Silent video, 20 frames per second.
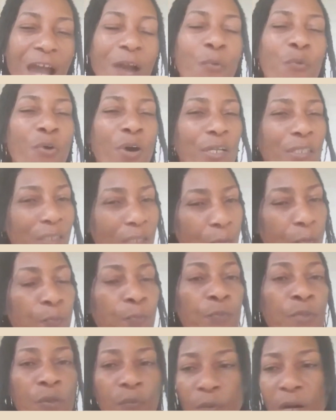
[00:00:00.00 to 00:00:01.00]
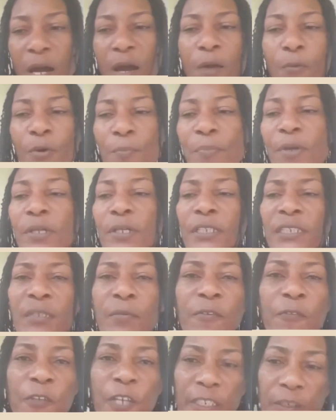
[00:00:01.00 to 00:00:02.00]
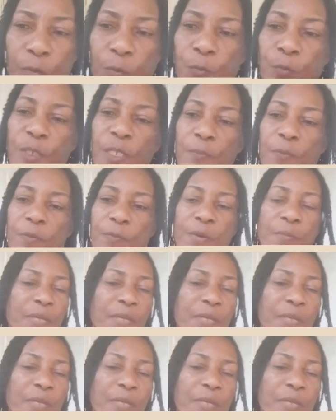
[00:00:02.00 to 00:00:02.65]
I want the, the I, listen to Facebook people.